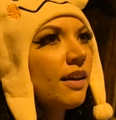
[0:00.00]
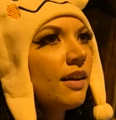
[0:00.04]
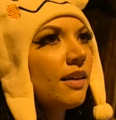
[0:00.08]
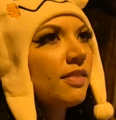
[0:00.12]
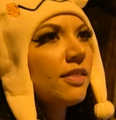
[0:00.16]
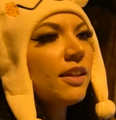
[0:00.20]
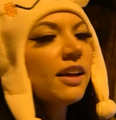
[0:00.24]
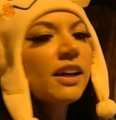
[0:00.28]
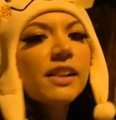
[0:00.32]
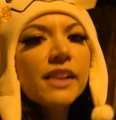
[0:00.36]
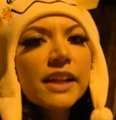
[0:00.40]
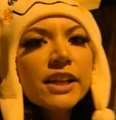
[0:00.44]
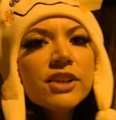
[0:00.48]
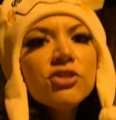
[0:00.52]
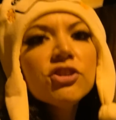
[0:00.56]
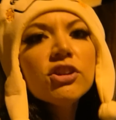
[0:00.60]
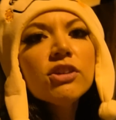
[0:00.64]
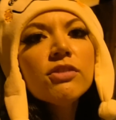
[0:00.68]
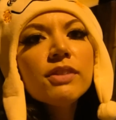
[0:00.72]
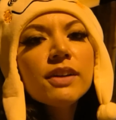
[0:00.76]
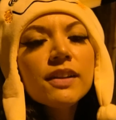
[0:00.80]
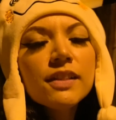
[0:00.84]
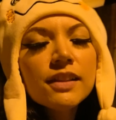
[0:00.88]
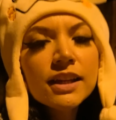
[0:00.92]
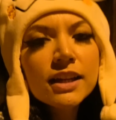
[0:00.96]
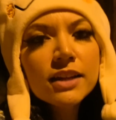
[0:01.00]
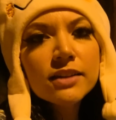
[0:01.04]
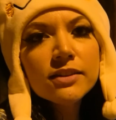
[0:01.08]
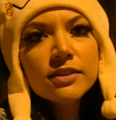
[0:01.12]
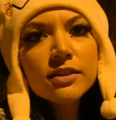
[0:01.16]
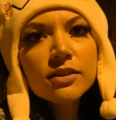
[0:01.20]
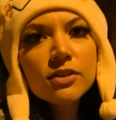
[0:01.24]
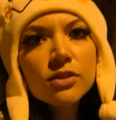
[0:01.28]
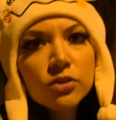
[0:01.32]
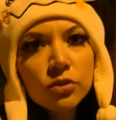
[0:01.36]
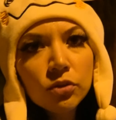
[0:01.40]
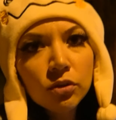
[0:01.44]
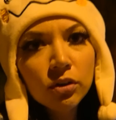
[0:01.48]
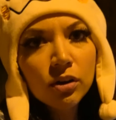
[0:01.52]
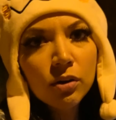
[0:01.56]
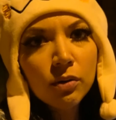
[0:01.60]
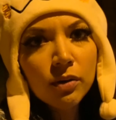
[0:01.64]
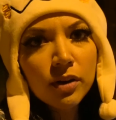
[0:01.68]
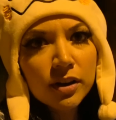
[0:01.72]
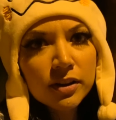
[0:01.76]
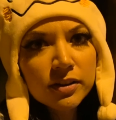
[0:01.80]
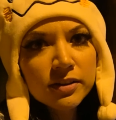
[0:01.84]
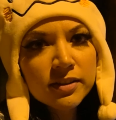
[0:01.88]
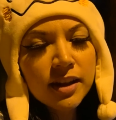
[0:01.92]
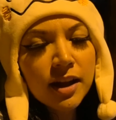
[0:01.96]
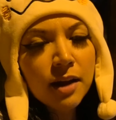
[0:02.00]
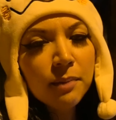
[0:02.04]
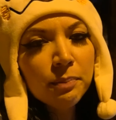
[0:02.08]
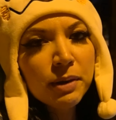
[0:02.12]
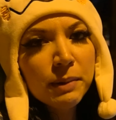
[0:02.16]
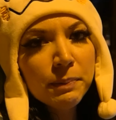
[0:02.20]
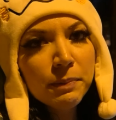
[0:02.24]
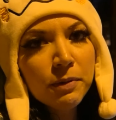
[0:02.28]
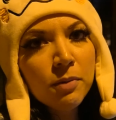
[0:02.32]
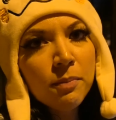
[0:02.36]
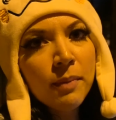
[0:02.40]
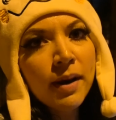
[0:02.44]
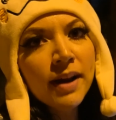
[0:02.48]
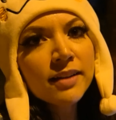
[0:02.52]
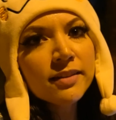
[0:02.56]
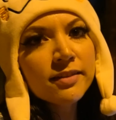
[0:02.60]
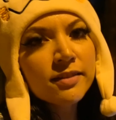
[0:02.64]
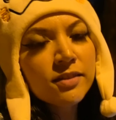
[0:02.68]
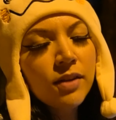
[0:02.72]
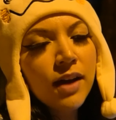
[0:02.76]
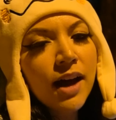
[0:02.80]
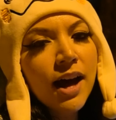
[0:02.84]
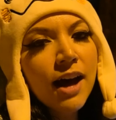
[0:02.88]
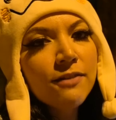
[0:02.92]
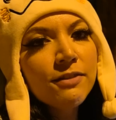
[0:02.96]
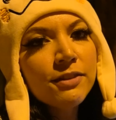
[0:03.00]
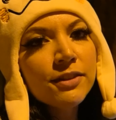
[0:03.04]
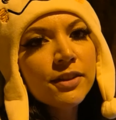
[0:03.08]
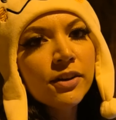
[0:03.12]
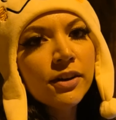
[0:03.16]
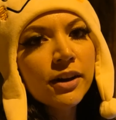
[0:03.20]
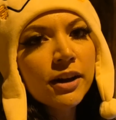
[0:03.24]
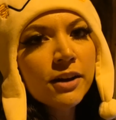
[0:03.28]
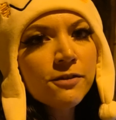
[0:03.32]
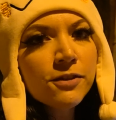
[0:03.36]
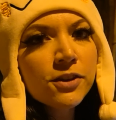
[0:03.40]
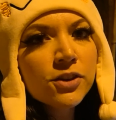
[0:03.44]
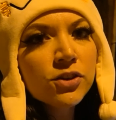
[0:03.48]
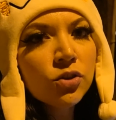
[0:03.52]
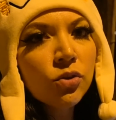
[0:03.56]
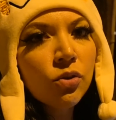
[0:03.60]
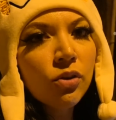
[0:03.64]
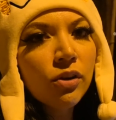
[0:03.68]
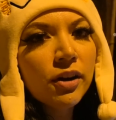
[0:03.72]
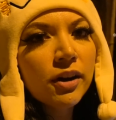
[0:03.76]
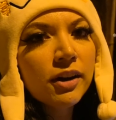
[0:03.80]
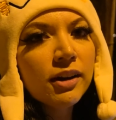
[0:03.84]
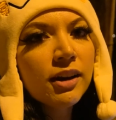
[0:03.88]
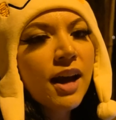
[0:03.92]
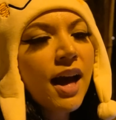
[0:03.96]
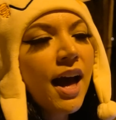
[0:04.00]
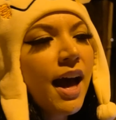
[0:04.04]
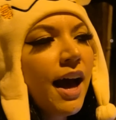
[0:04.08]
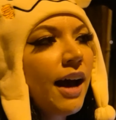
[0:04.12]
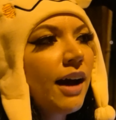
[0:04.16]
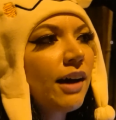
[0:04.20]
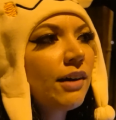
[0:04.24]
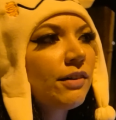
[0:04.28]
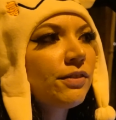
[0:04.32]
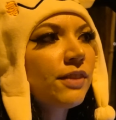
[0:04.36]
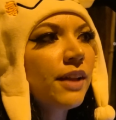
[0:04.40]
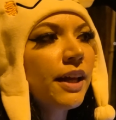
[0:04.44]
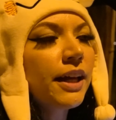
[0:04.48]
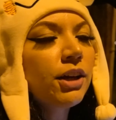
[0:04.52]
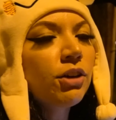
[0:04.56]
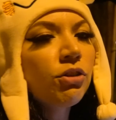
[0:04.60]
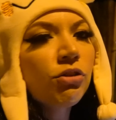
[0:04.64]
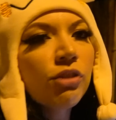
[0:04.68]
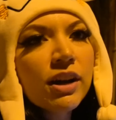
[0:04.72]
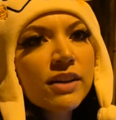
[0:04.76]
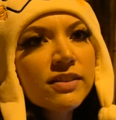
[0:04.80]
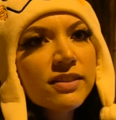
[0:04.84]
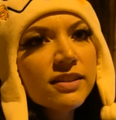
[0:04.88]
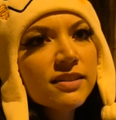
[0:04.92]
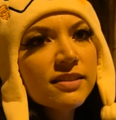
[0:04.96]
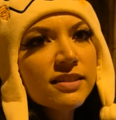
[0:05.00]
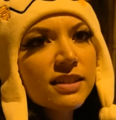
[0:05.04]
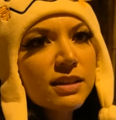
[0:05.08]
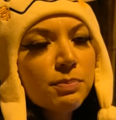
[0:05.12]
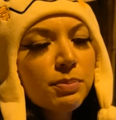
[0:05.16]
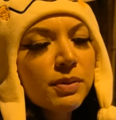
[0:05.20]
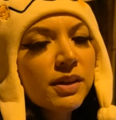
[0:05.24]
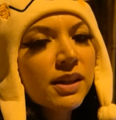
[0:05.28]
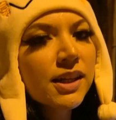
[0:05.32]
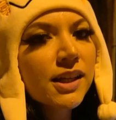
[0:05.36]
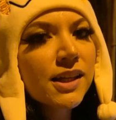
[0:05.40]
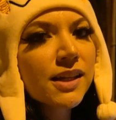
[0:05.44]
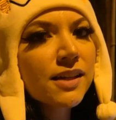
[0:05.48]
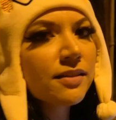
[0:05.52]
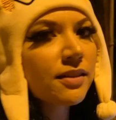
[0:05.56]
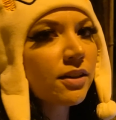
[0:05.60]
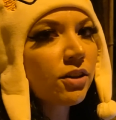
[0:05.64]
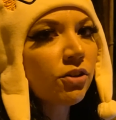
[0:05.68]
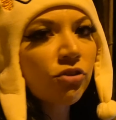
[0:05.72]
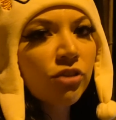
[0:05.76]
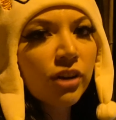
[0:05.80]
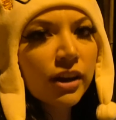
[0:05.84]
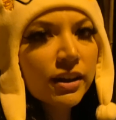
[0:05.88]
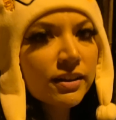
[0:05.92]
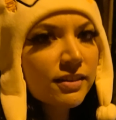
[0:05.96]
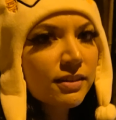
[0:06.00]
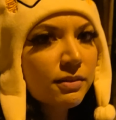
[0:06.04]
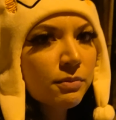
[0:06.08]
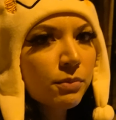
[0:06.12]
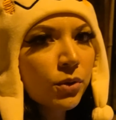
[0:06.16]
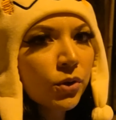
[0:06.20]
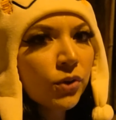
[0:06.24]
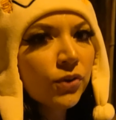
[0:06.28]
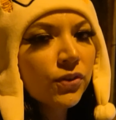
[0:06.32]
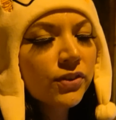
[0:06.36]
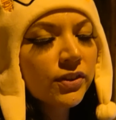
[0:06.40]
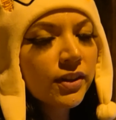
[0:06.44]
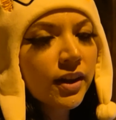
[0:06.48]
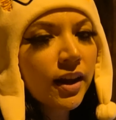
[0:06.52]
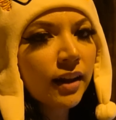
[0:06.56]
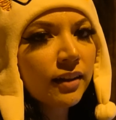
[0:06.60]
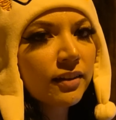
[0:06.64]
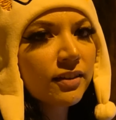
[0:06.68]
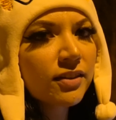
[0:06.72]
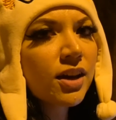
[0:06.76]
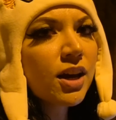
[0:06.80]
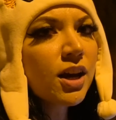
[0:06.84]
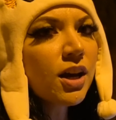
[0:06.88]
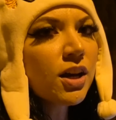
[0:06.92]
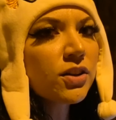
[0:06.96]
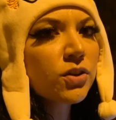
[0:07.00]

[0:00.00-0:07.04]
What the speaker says: the glitchy release Zoruas that people might still have in their inventory have like crazy CPs and crazy movesets,